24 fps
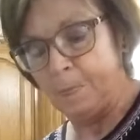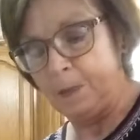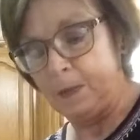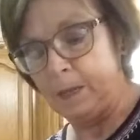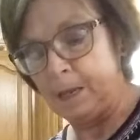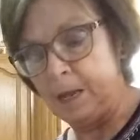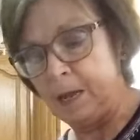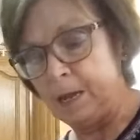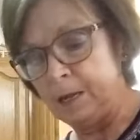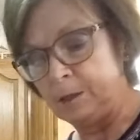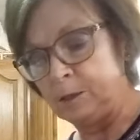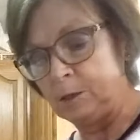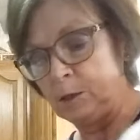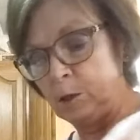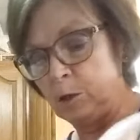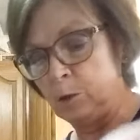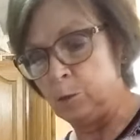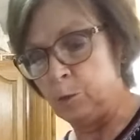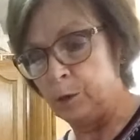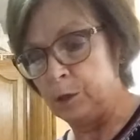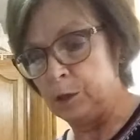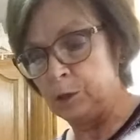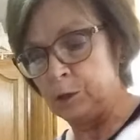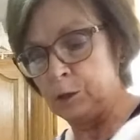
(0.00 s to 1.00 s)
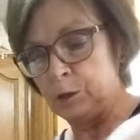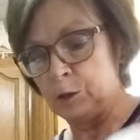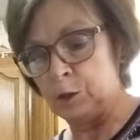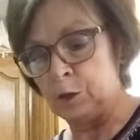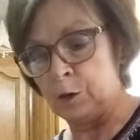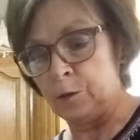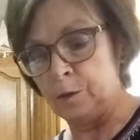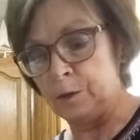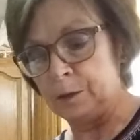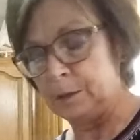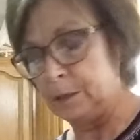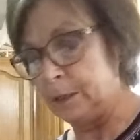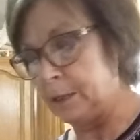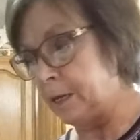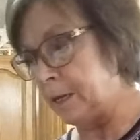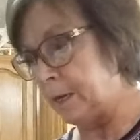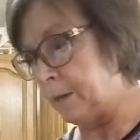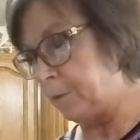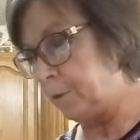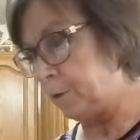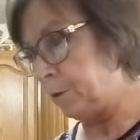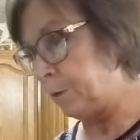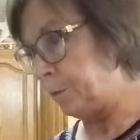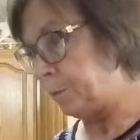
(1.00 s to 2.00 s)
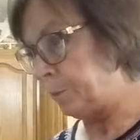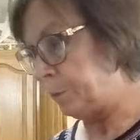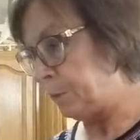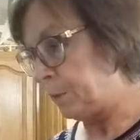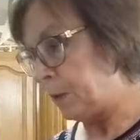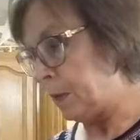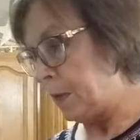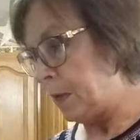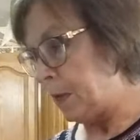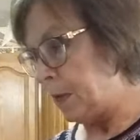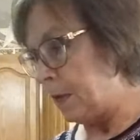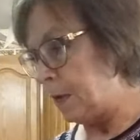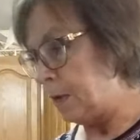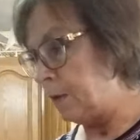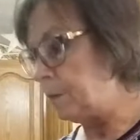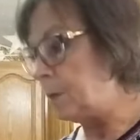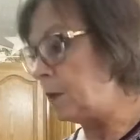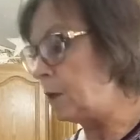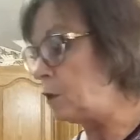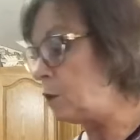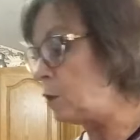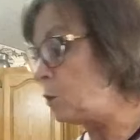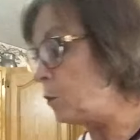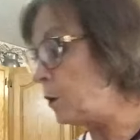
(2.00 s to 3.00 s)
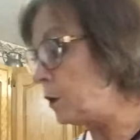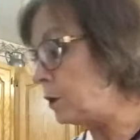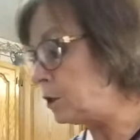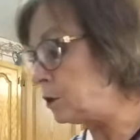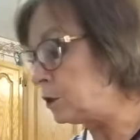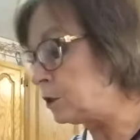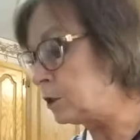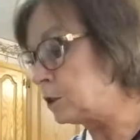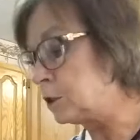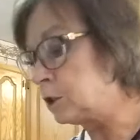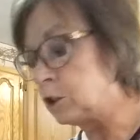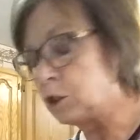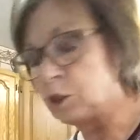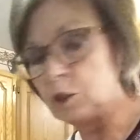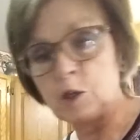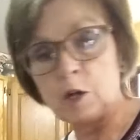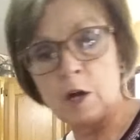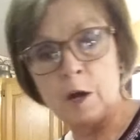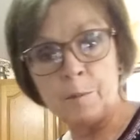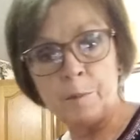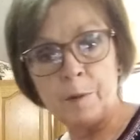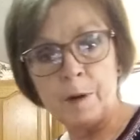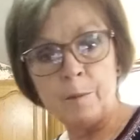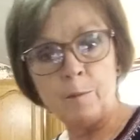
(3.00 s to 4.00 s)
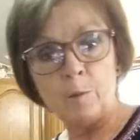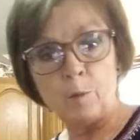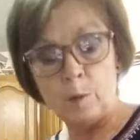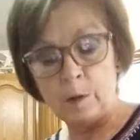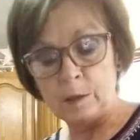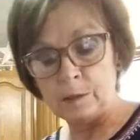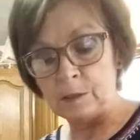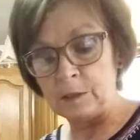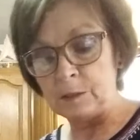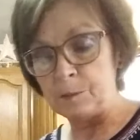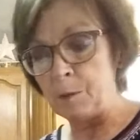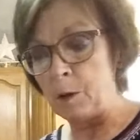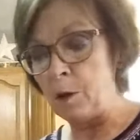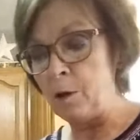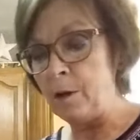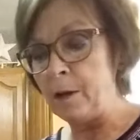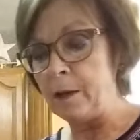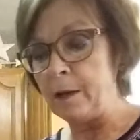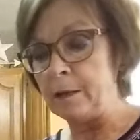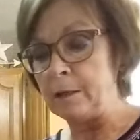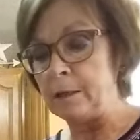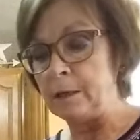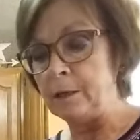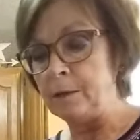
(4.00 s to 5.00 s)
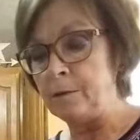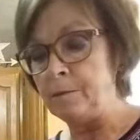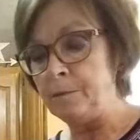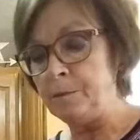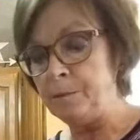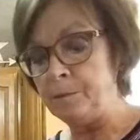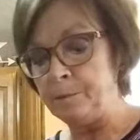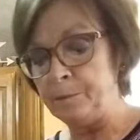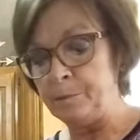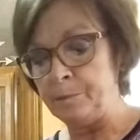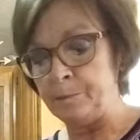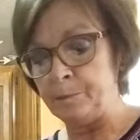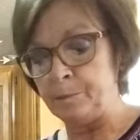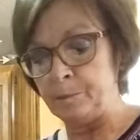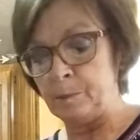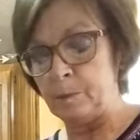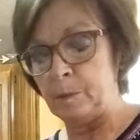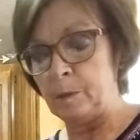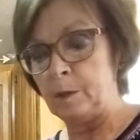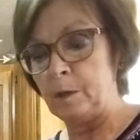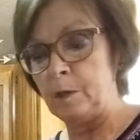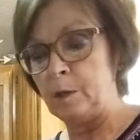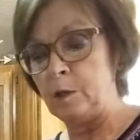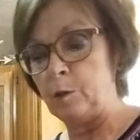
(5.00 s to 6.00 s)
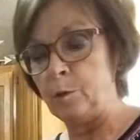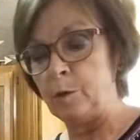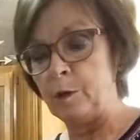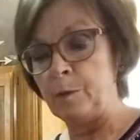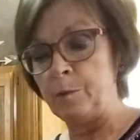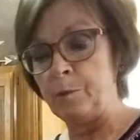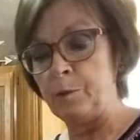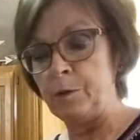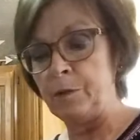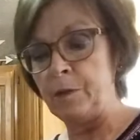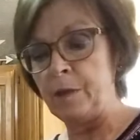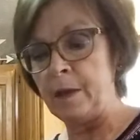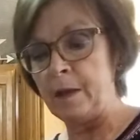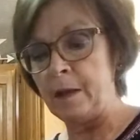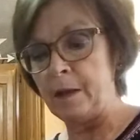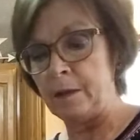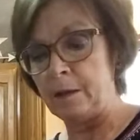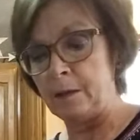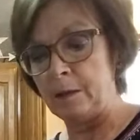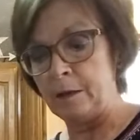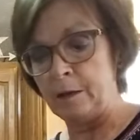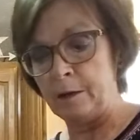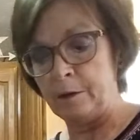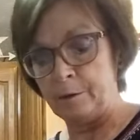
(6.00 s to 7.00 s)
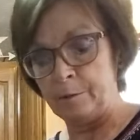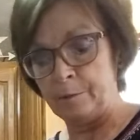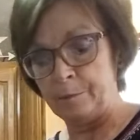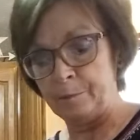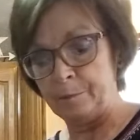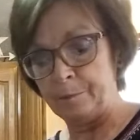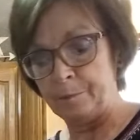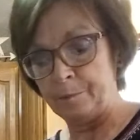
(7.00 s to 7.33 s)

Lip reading: Okay, so you want to stir it together. And then you want to chop up 1 small onion. You want to put that in there.